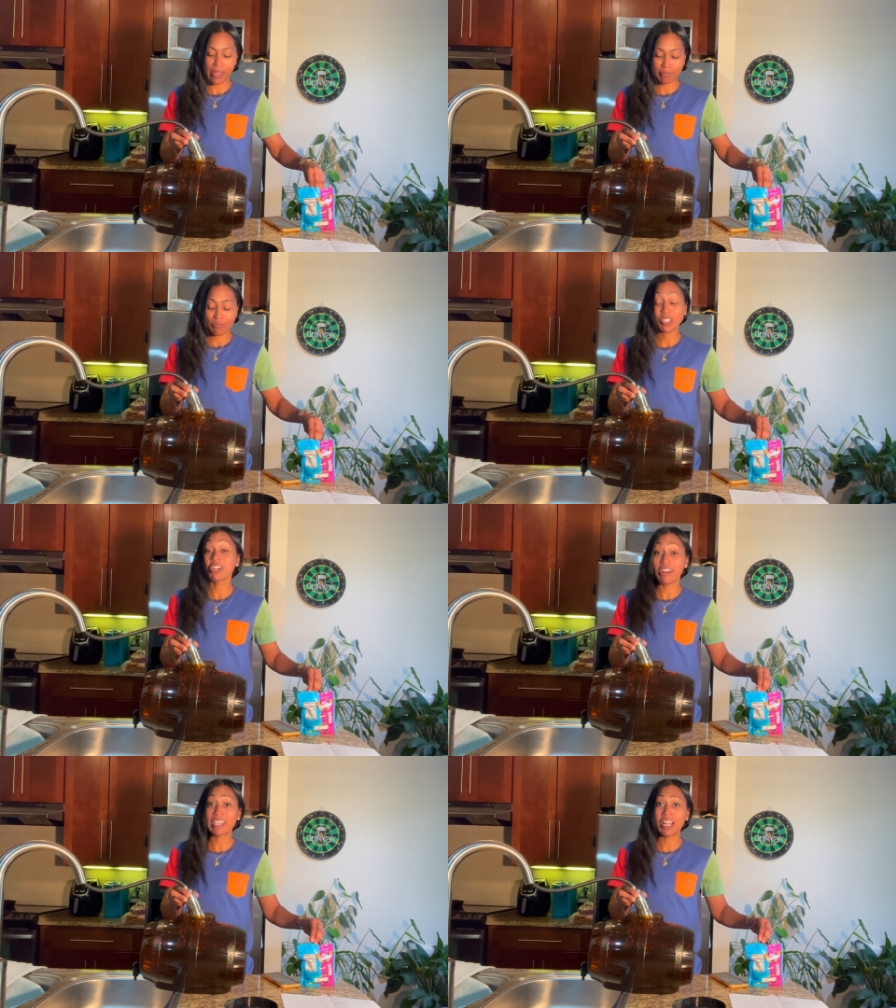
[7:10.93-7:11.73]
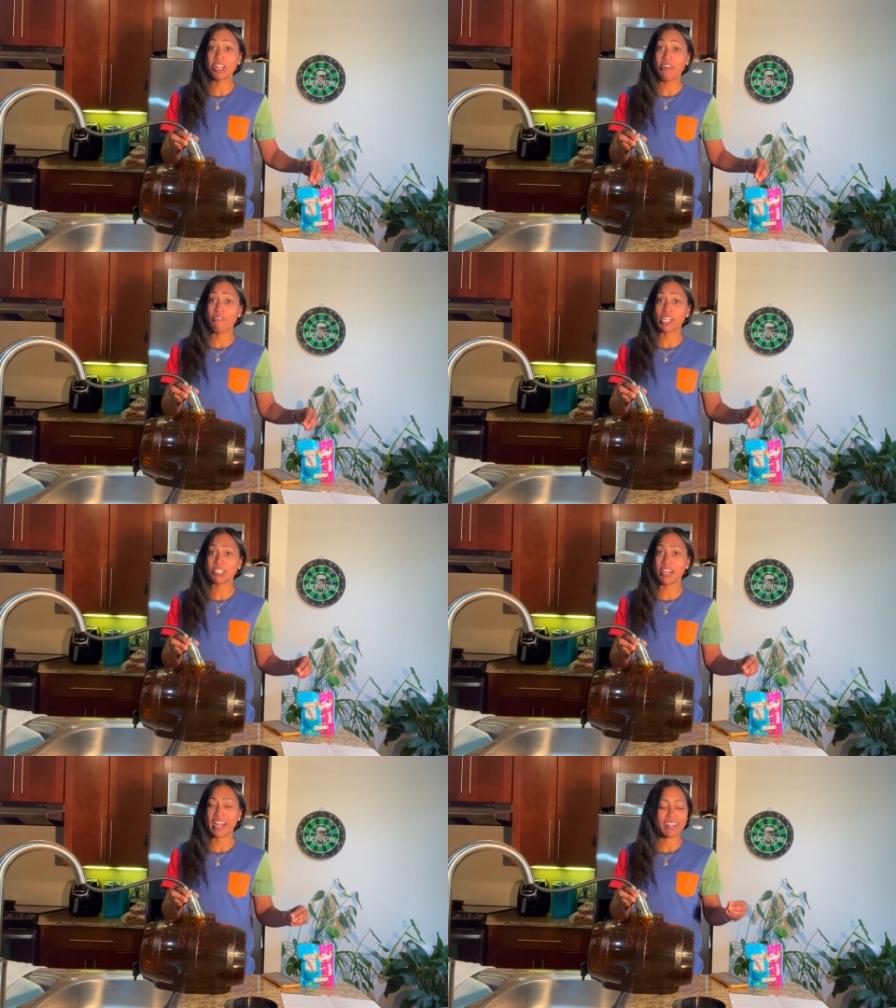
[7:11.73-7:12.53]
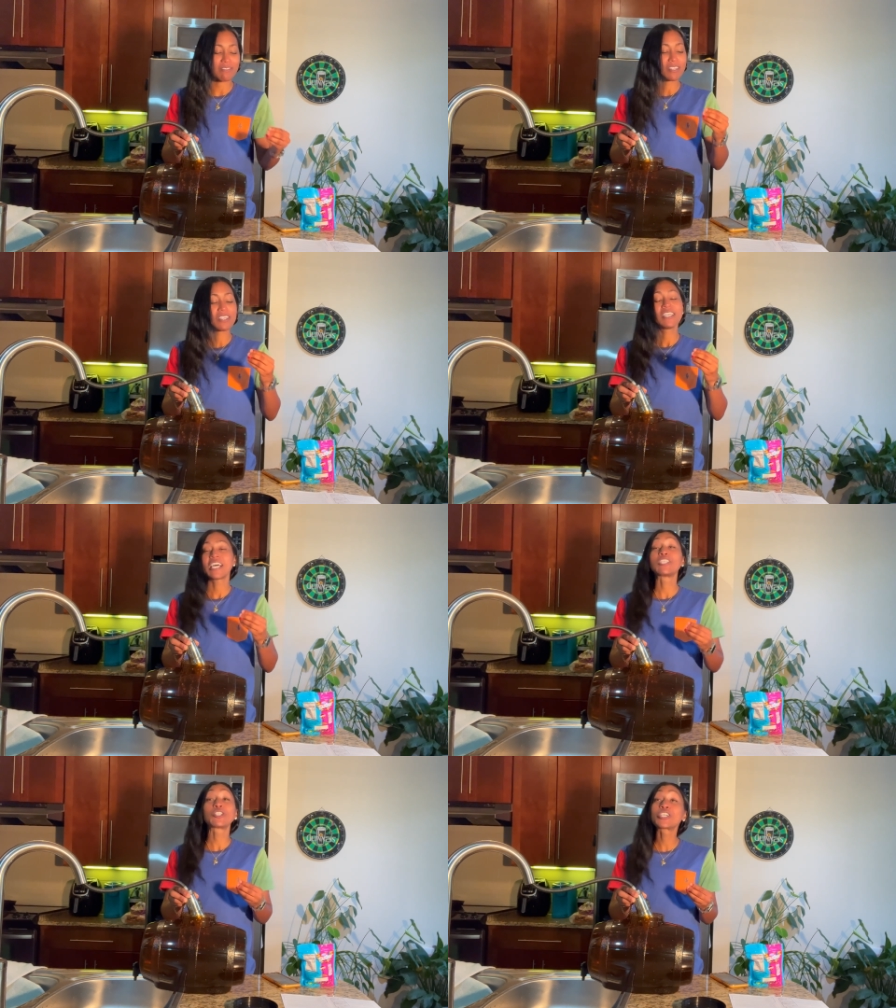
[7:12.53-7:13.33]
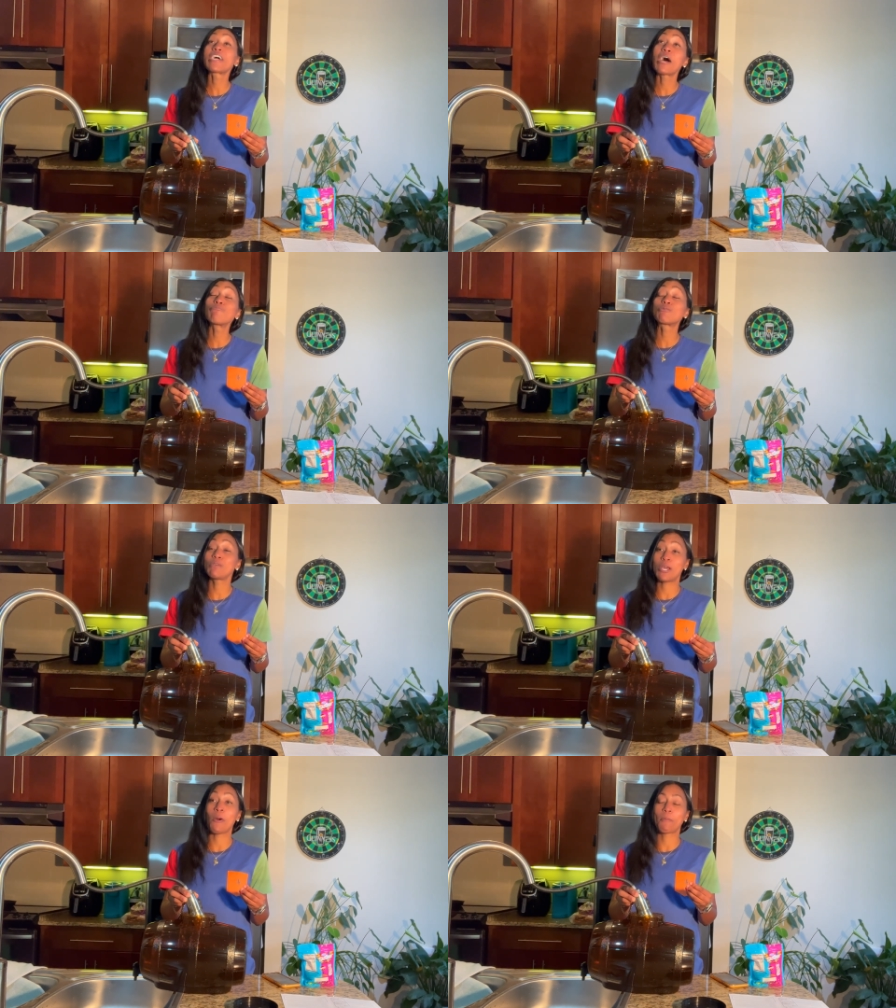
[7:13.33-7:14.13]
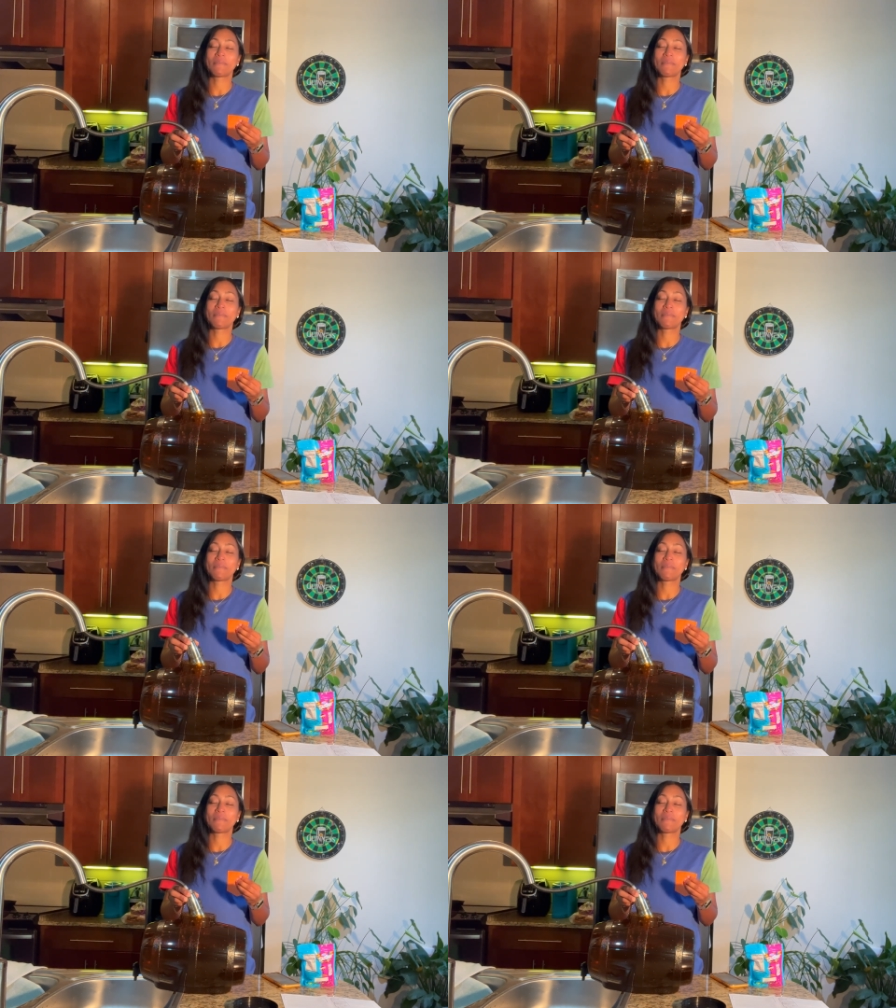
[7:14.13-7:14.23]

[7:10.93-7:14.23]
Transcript: I'm starting to get a little frustrated. And sugar helps me cope.